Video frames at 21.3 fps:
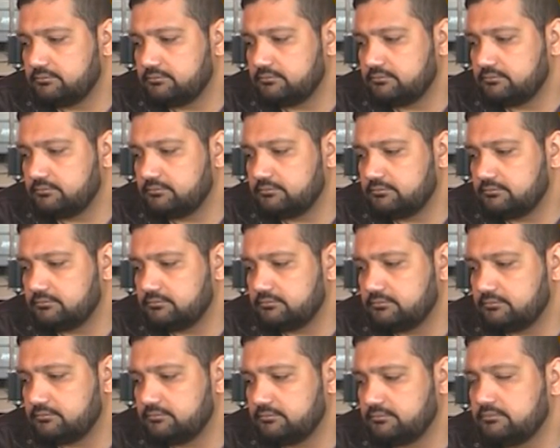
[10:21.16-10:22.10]

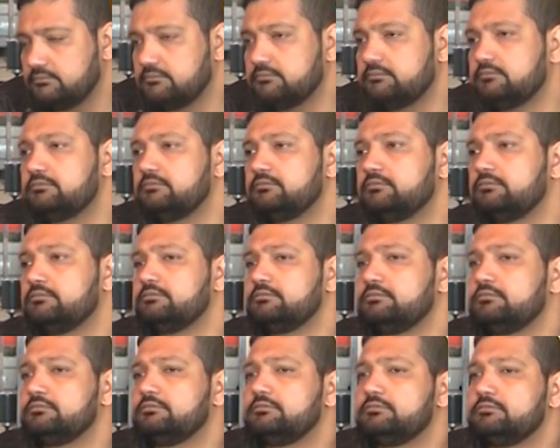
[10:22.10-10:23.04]

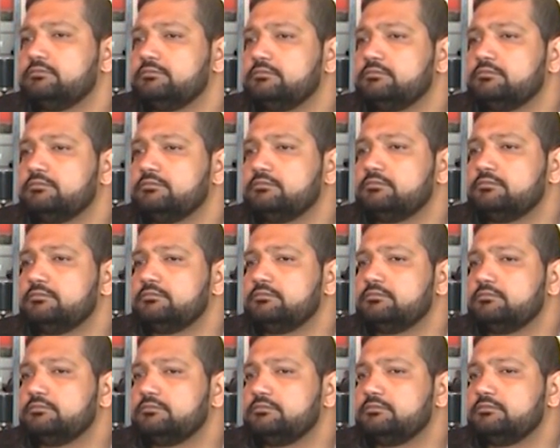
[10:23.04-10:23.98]

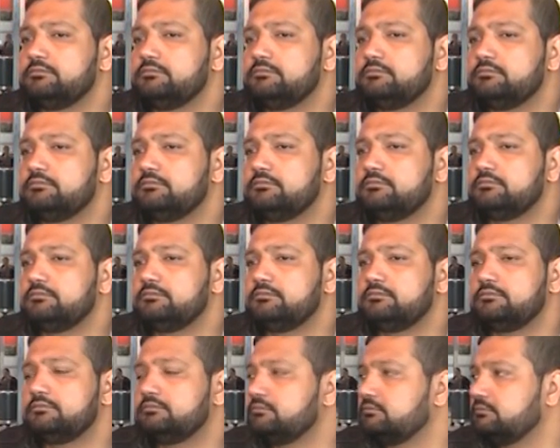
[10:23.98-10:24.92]

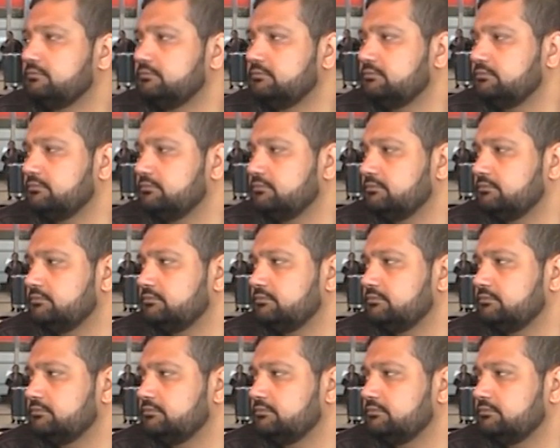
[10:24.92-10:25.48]
The person shown says nothing.